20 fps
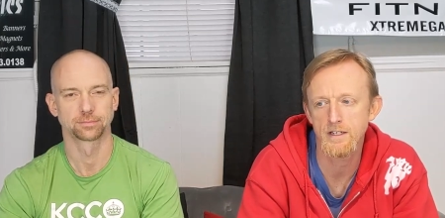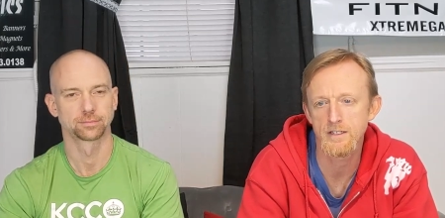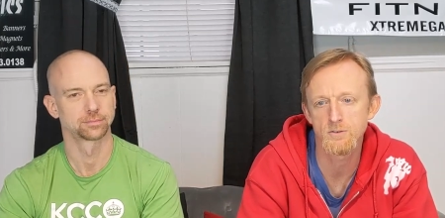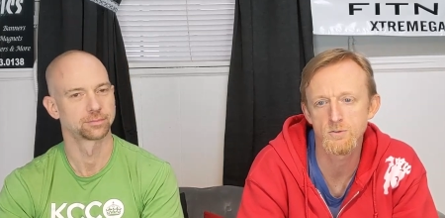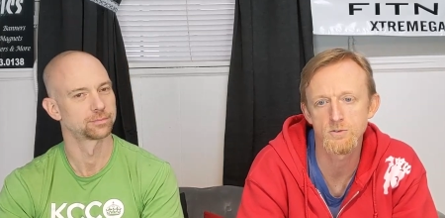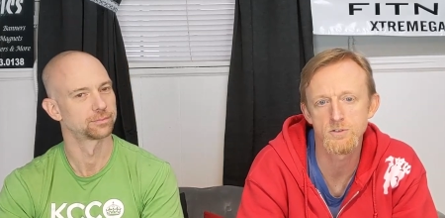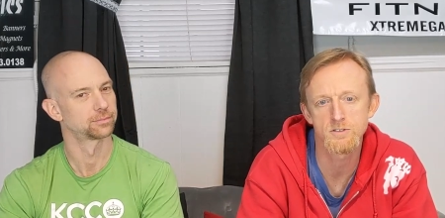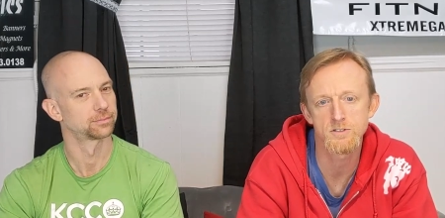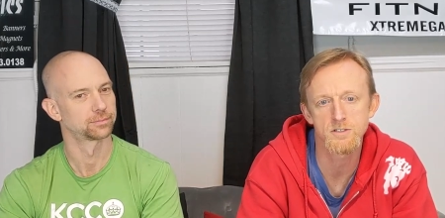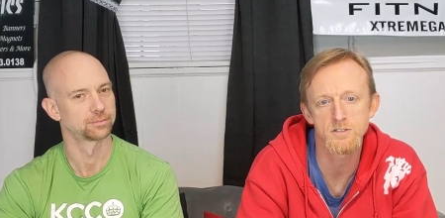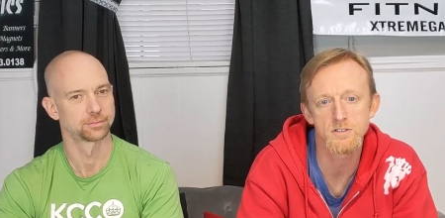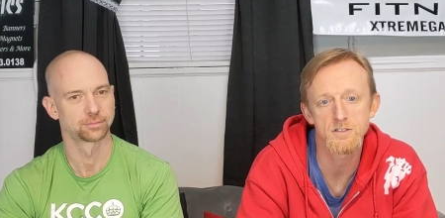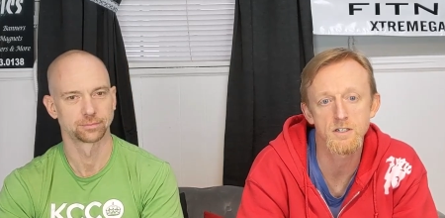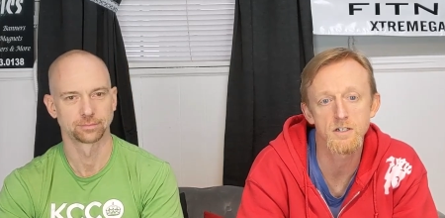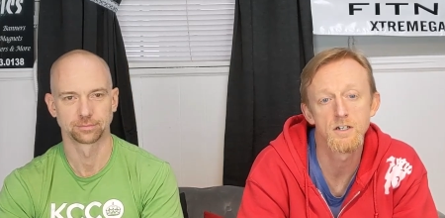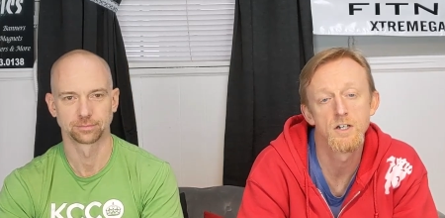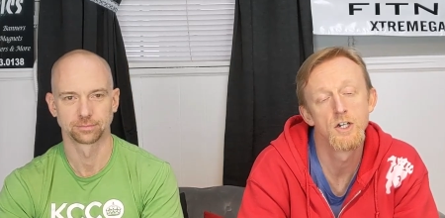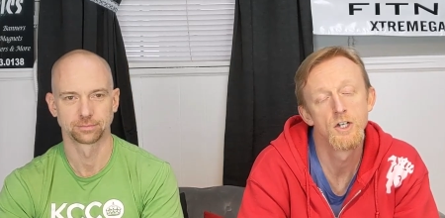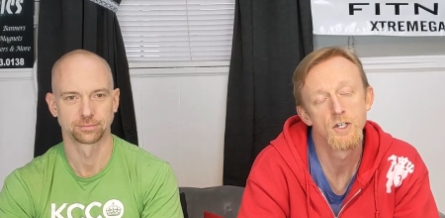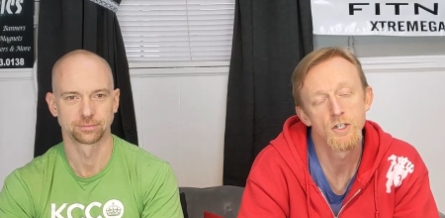Speaker 1: It was just
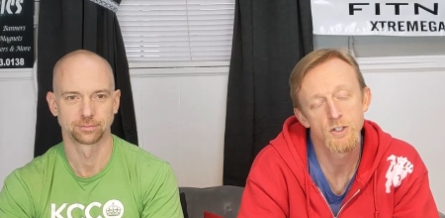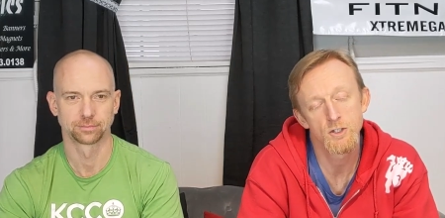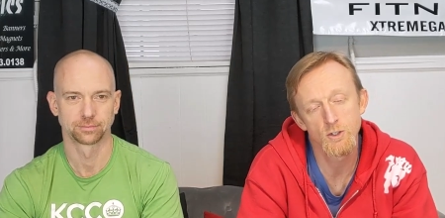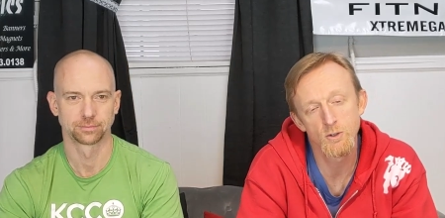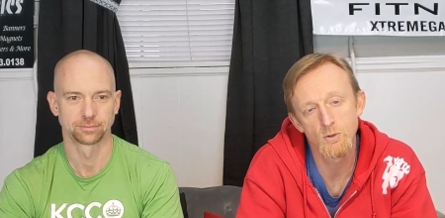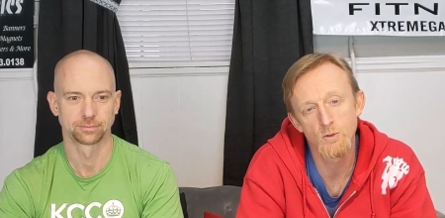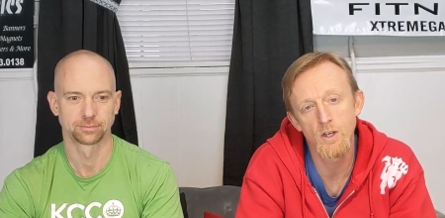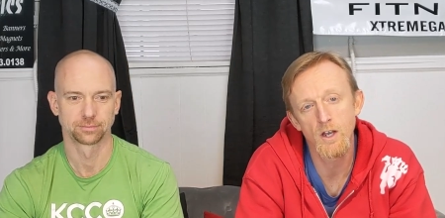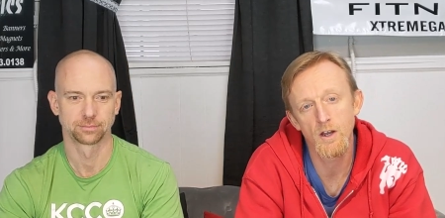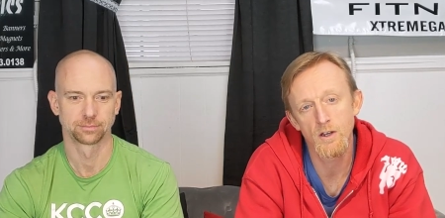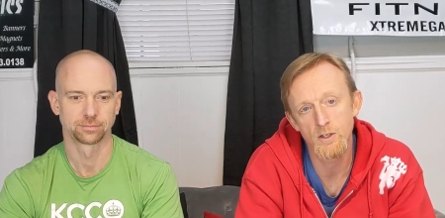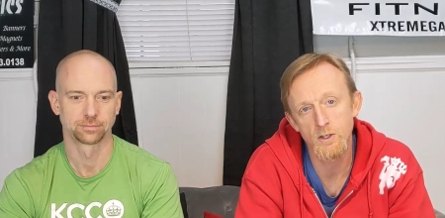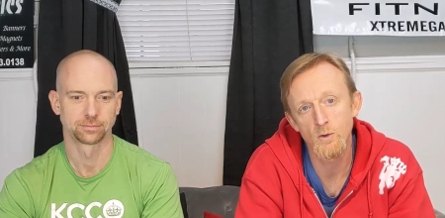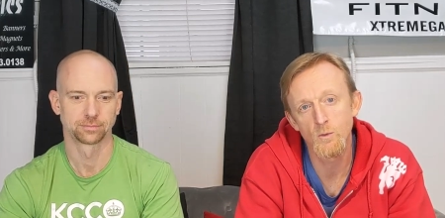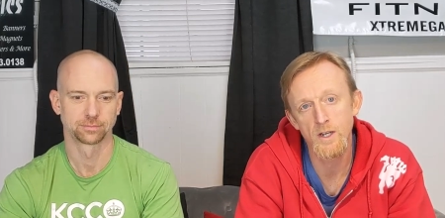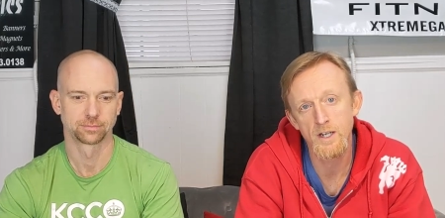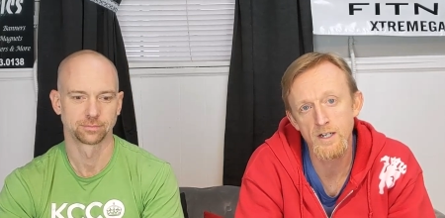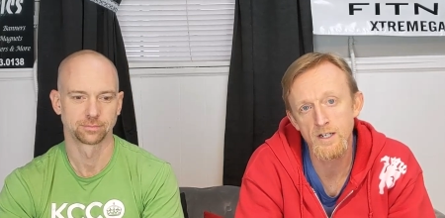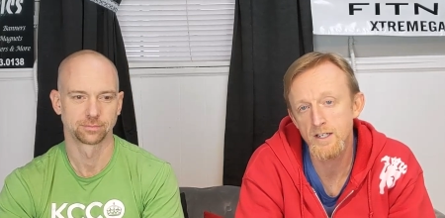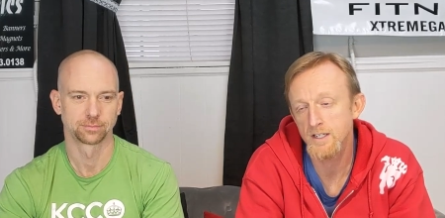a you got
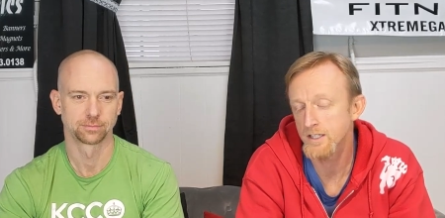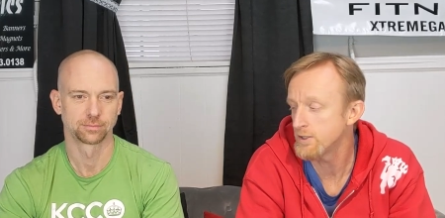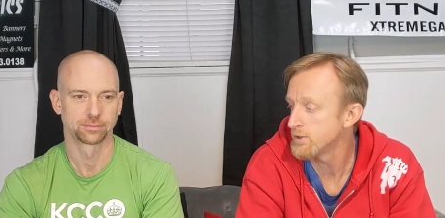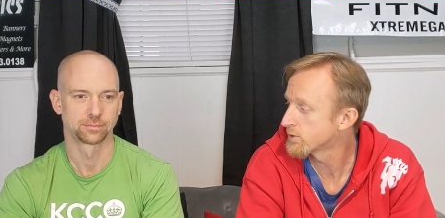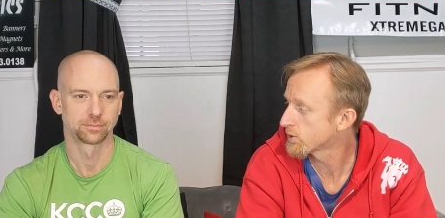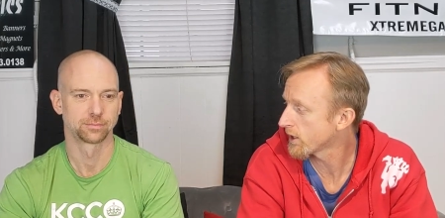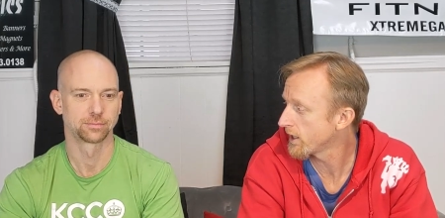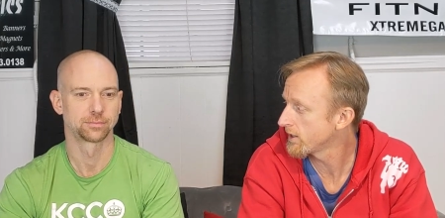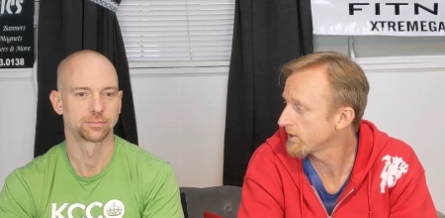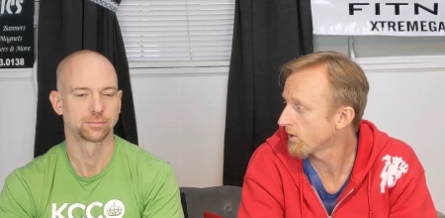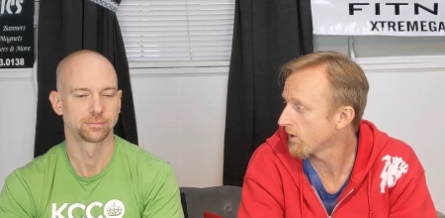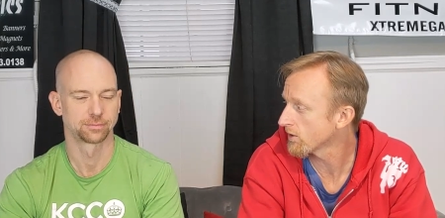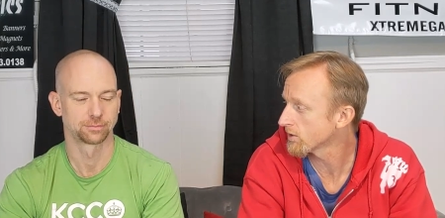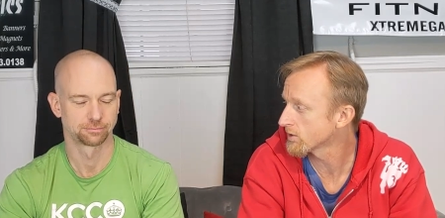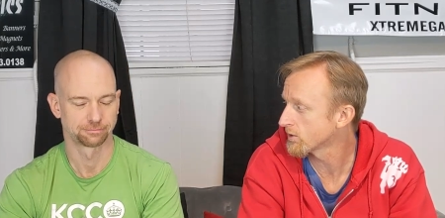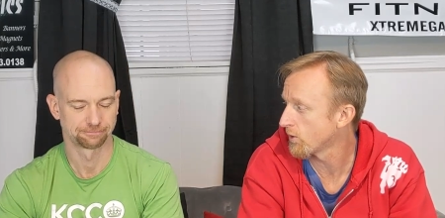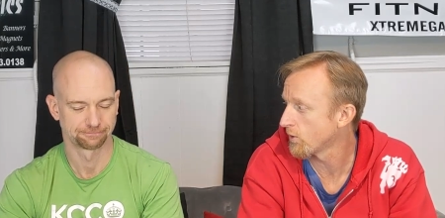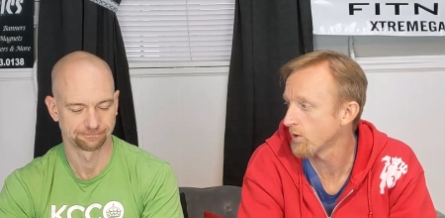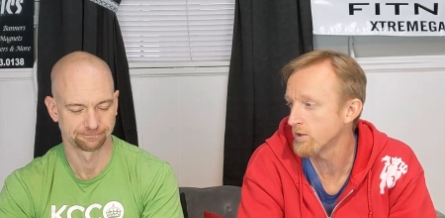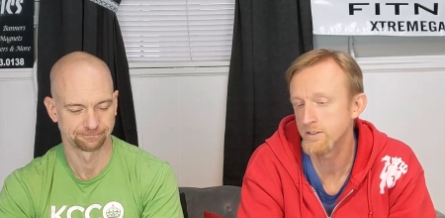you went in, you trained
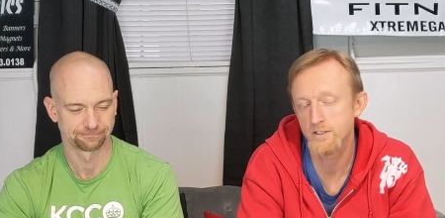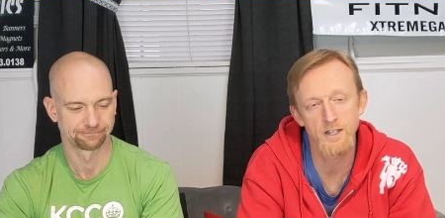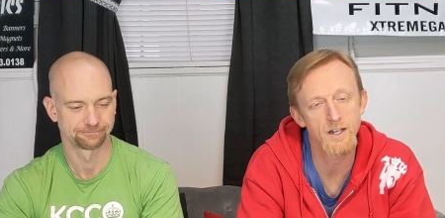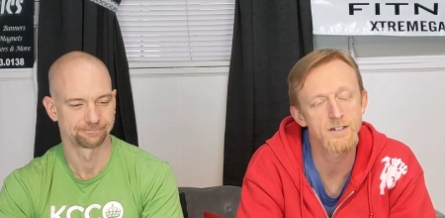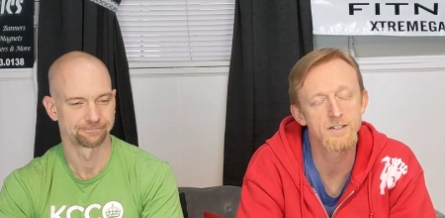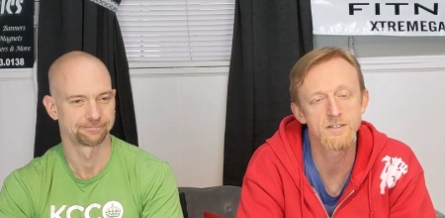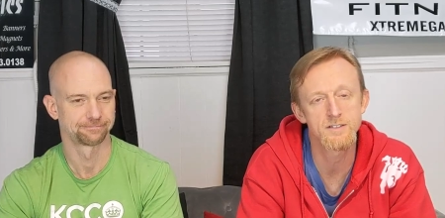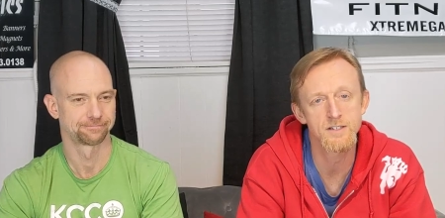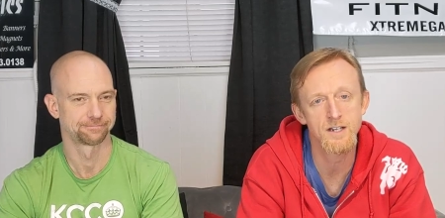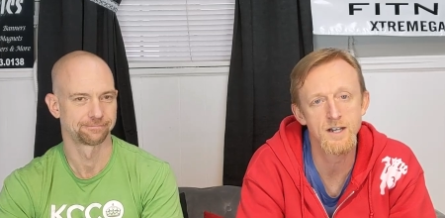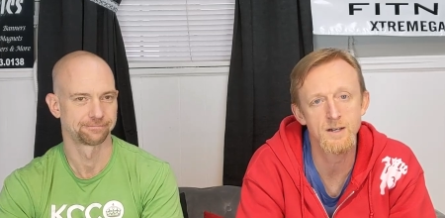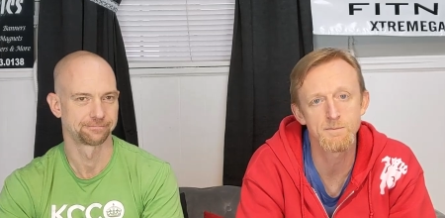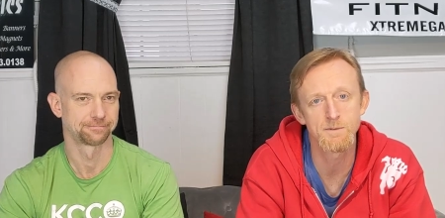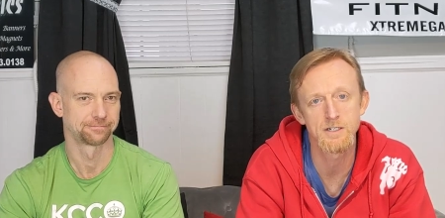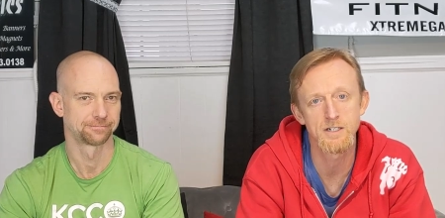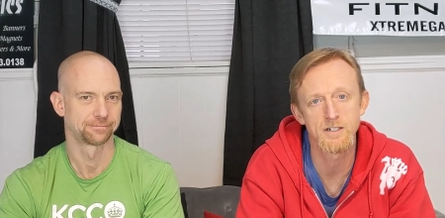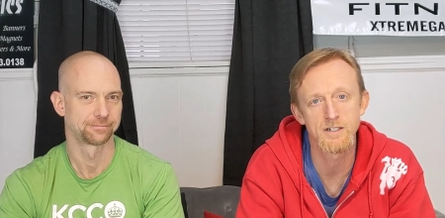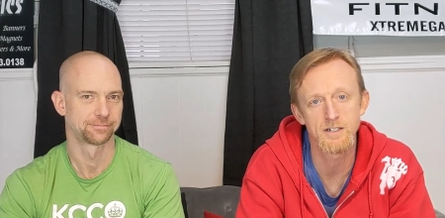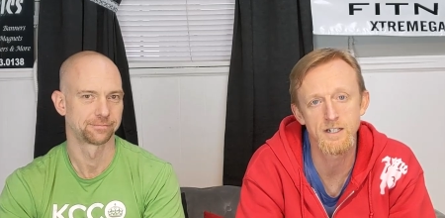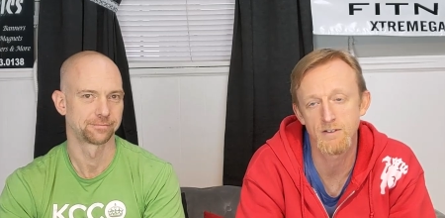hardcore, and you got that job
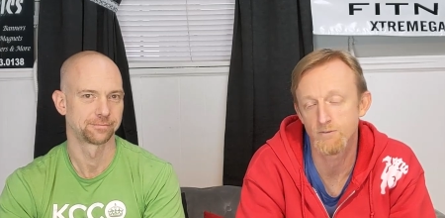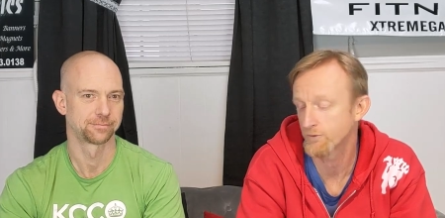job done.